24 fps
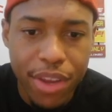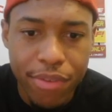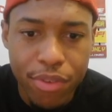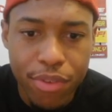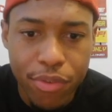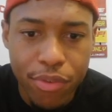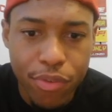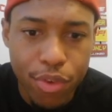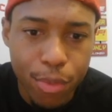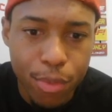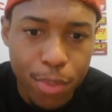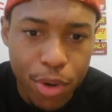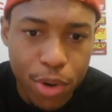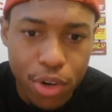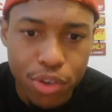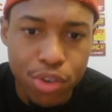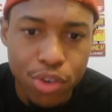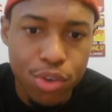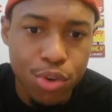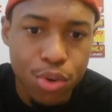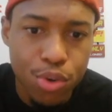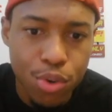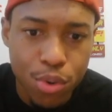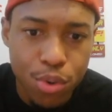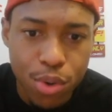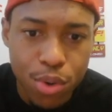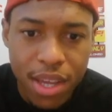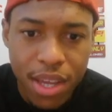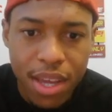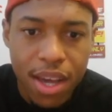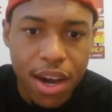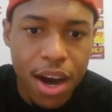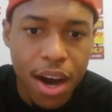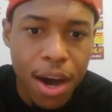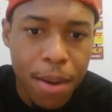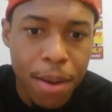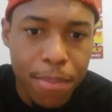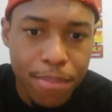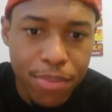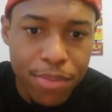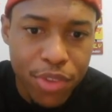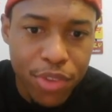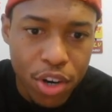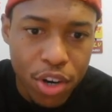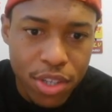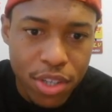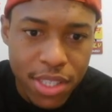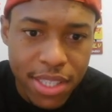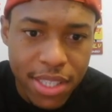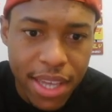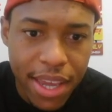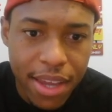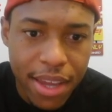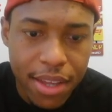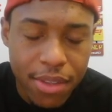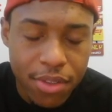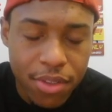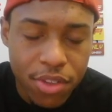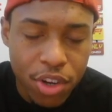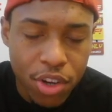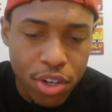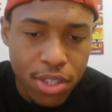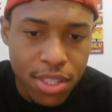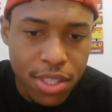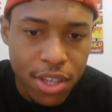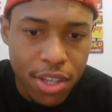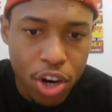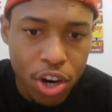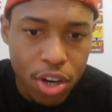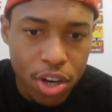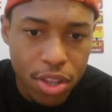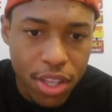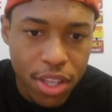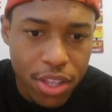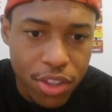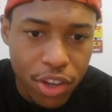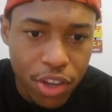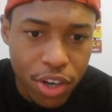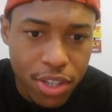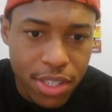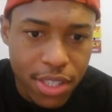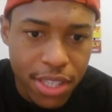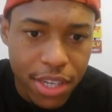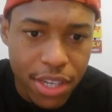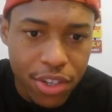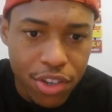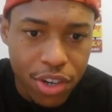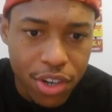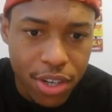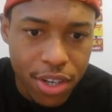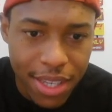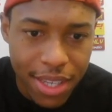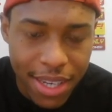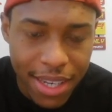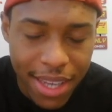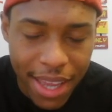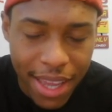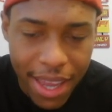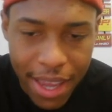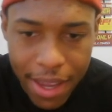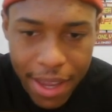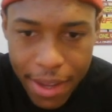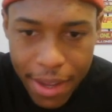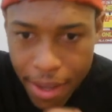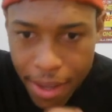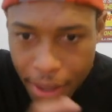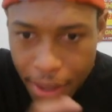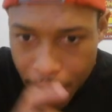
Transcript: for Purdue early Thursday during the day,